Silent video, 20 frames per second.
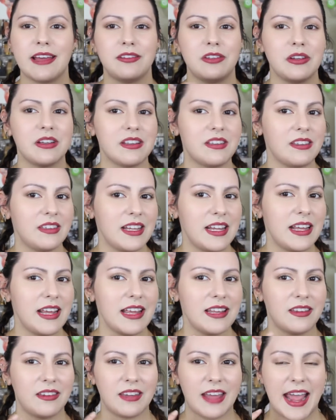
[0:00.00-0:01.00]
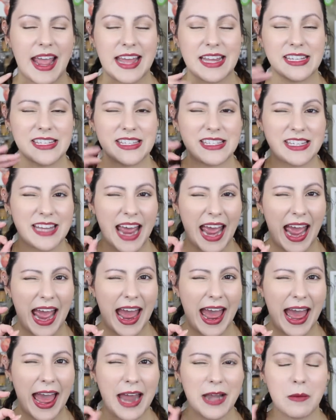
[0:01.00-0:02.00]
As you can see, it's a
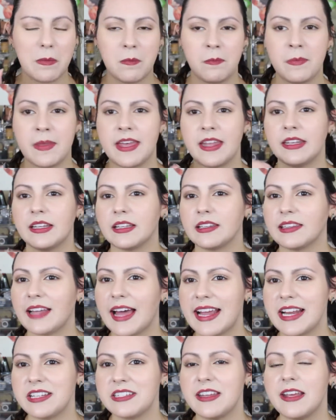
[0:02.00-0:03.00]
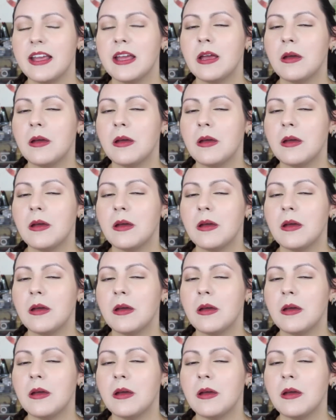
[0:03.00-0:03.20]
tad bit light,